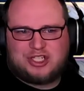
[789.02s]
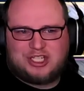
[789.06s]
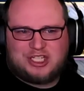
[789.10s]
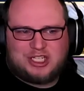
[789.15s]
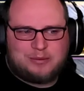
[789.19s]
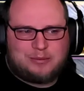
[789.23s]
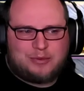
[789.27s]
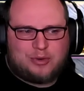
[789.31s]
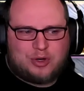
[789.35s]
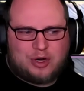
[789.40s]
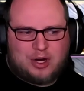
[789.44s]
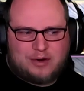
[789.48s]

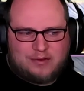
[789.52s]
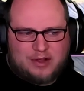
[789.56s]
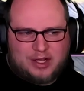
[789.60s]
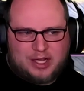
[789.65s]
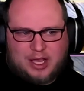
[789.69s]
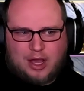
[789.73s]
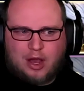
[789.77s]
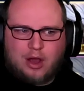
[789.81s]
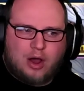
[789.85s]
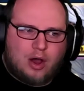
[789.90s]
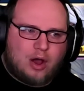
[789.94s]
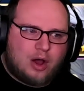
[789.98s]
anymore. I'm like,
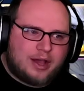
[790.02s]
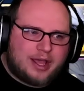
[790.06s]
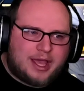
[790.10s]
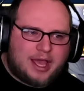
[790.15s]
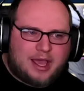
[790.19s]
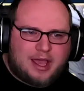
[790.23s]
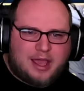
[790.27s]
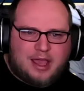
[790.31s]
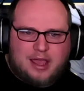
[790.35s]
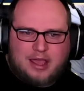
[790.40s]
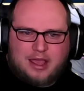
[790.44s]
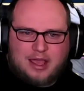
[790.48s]
oh
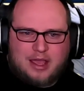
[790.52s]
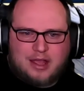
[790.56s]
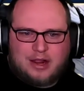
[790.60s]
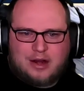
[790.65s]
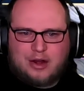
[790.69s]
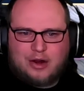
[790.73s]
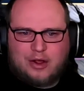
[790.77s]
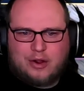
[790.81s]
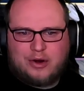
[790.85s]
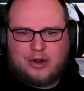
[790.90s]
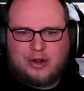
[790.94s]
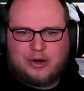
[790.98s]
yeah,
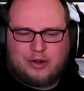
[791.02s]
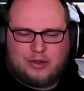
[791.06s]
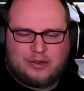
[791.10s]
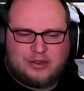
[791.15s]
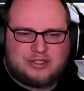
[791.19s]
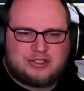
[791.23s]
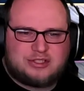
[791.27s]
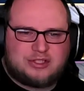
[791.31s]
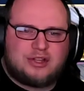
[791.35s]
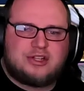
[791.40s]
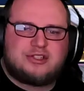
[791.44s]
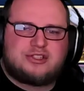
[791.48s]
no.
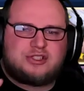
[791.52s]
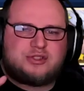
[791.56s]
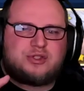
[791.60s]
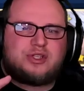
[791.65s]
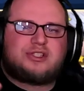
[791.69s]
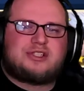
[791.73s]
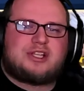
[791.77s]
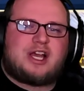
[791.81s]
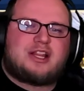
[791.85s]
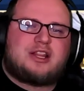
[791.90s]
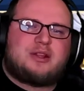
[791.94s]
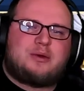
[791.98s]
This is
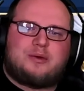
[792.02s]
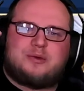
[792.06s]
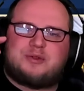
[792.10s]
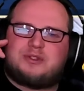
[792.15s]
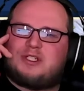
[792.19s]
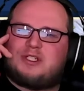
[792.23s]
exactly what was